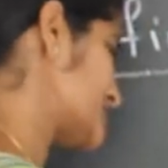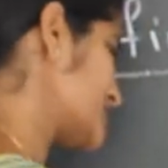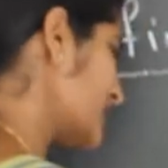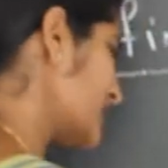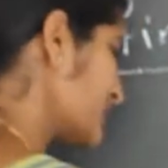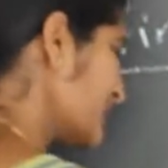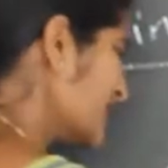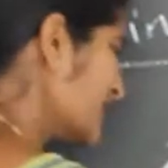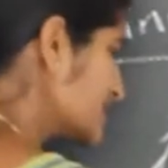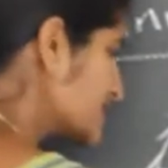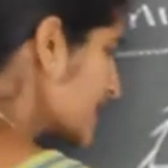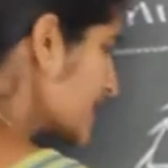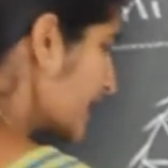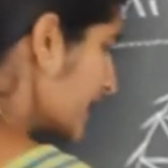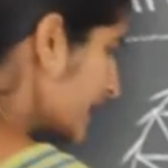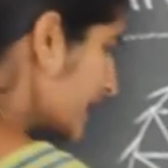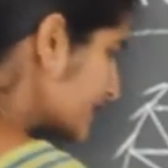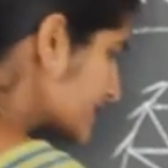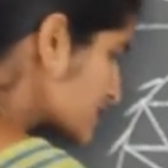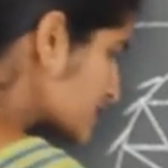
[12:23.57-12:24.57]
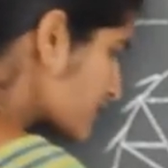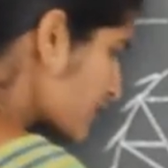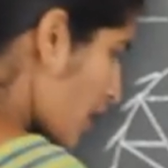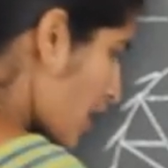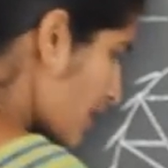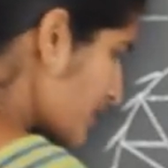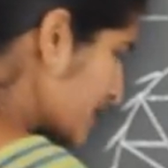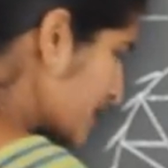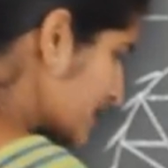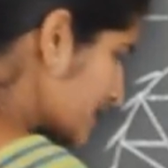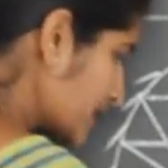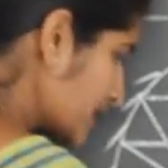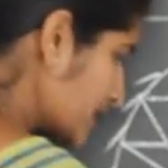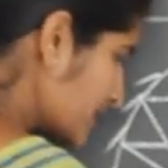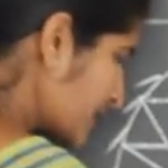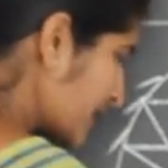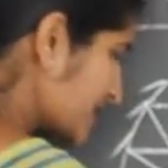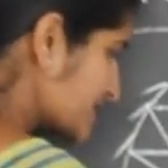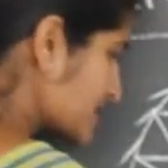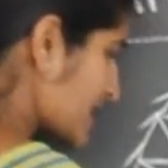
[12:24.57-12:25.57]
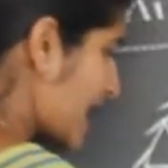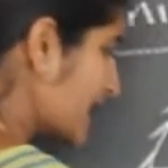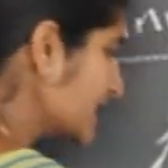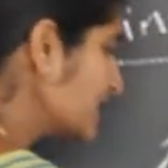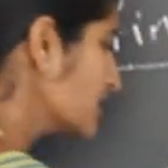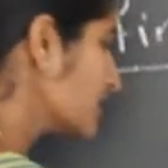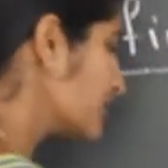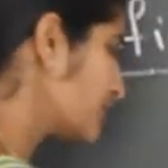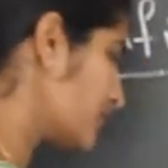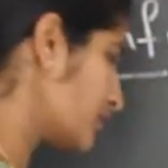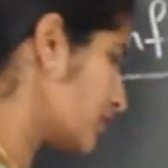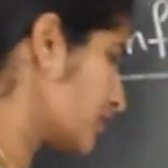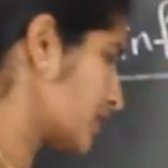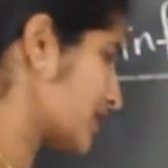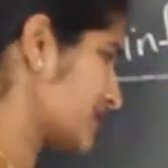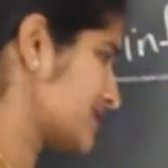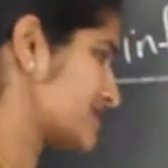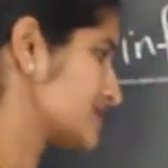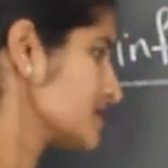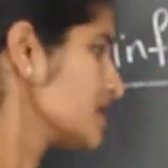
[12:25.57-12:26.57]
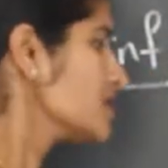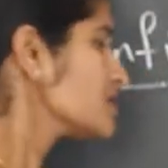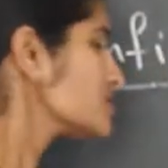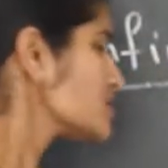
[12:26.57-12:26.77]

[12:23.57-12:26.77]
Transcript: That means it is forming the image at focus.